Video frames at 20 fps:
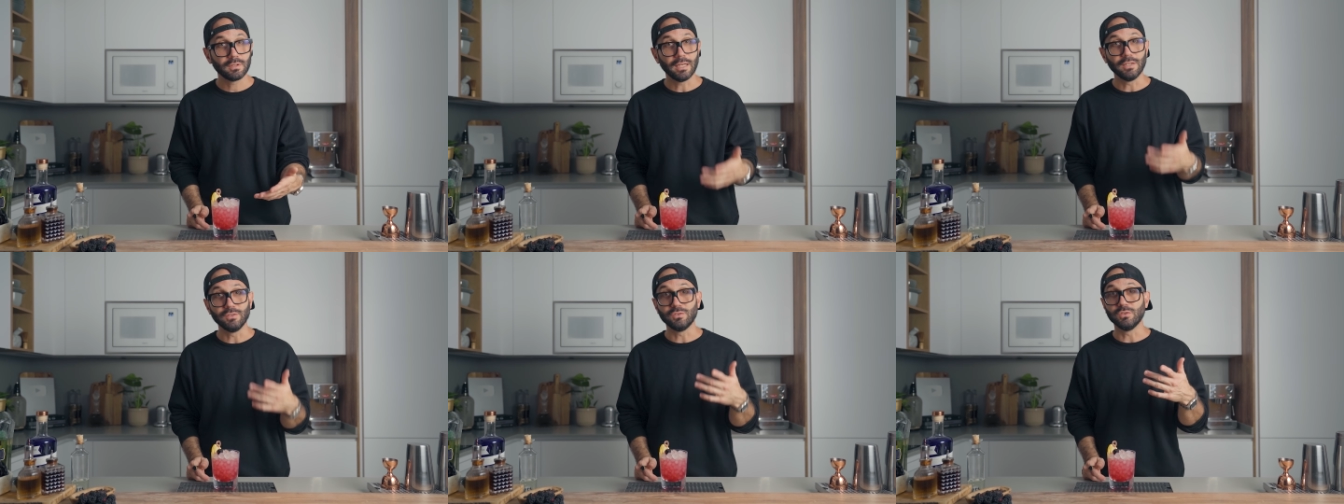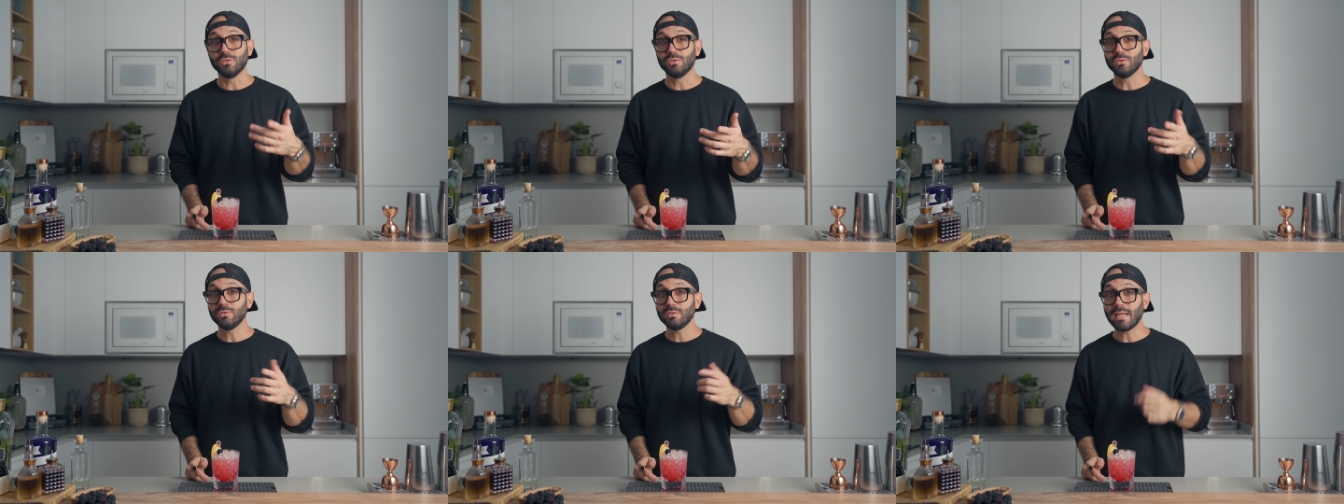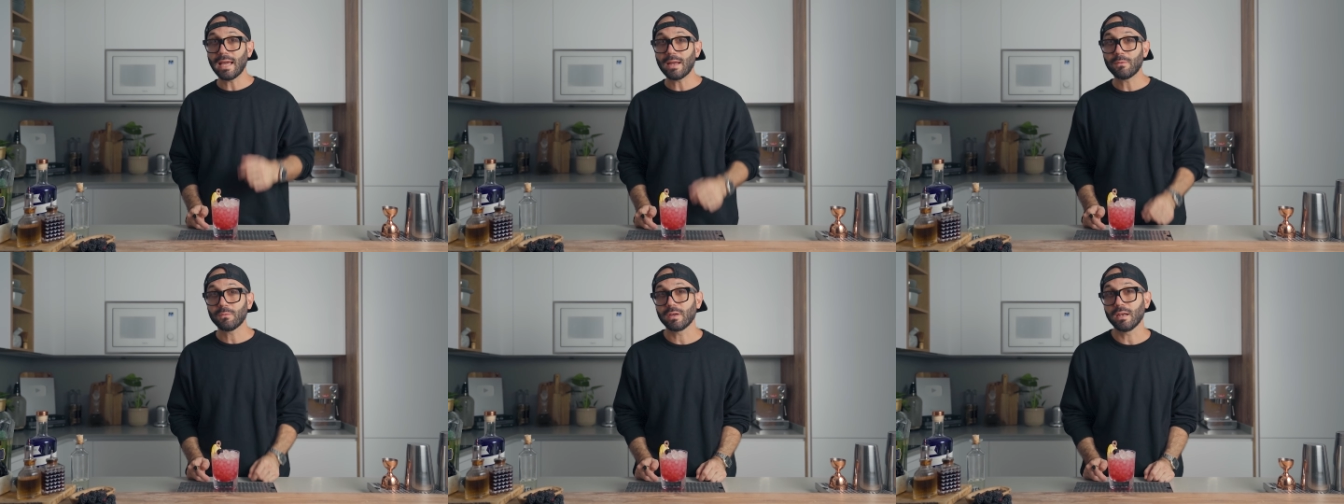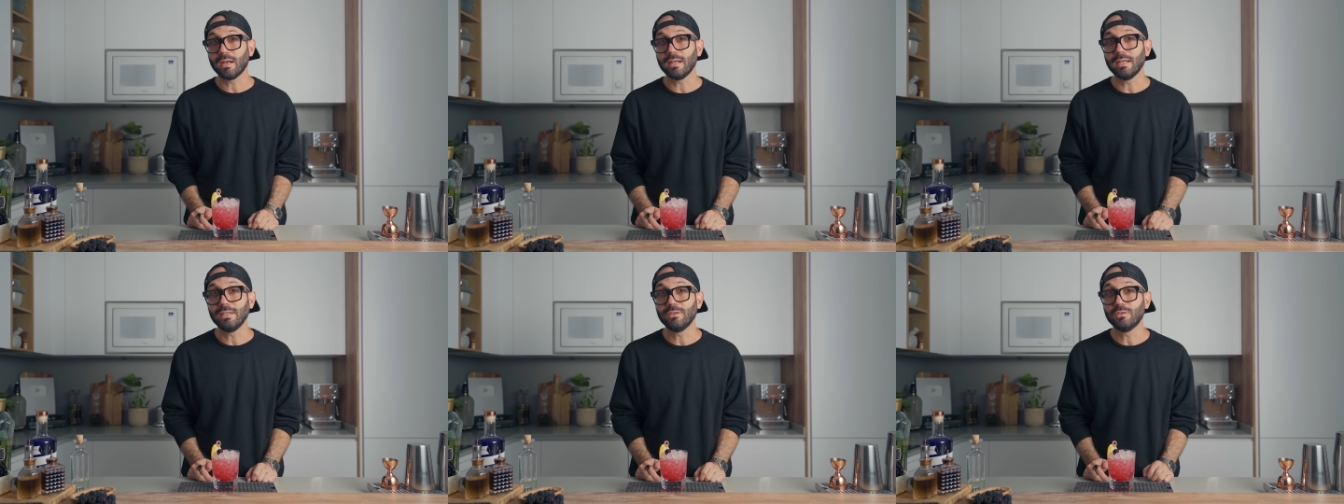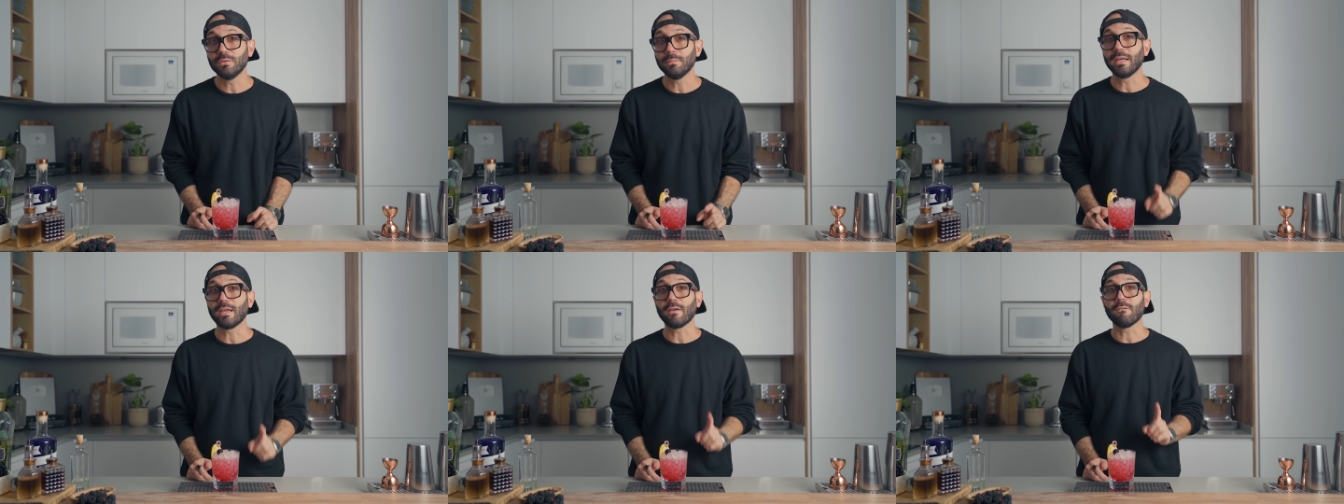And to do that, we're gonna need
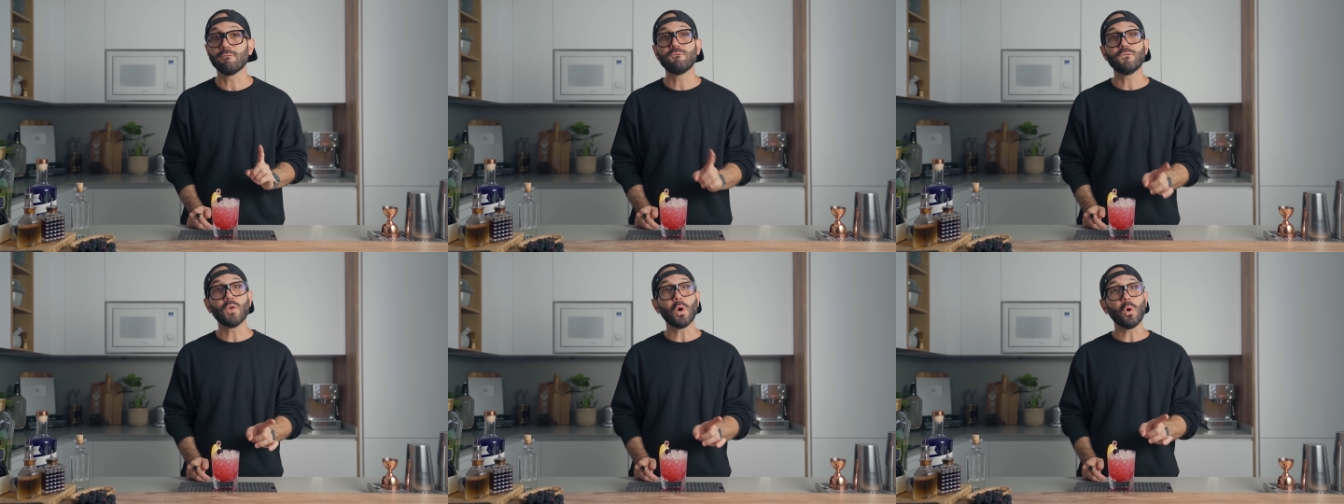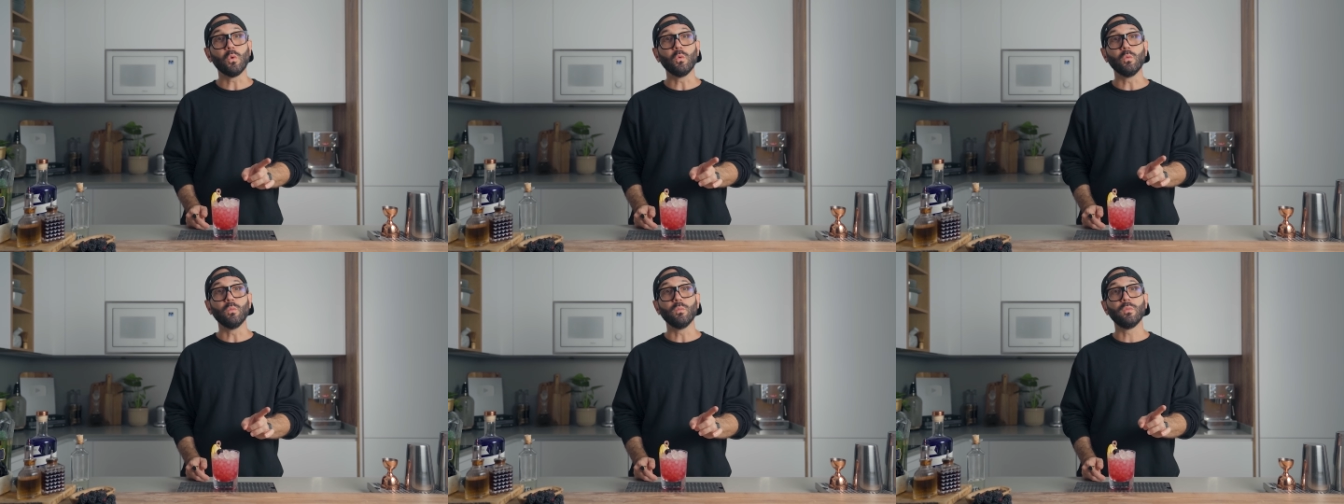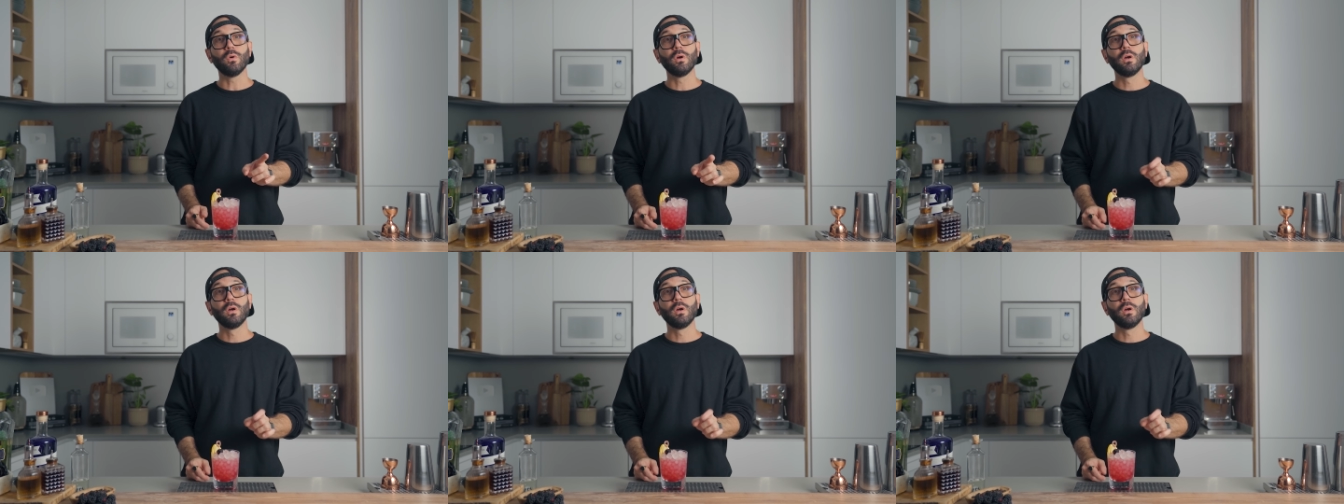to make a foam,